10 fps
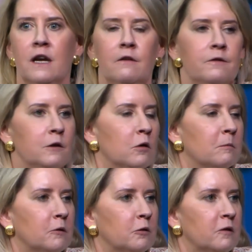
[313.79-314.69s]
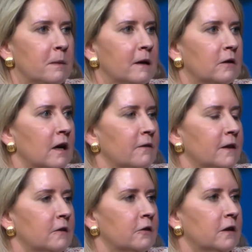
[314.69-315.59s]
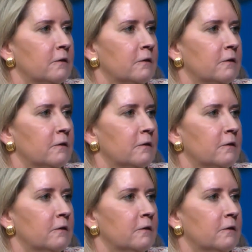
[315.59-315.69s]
I have enormous respect, obviously,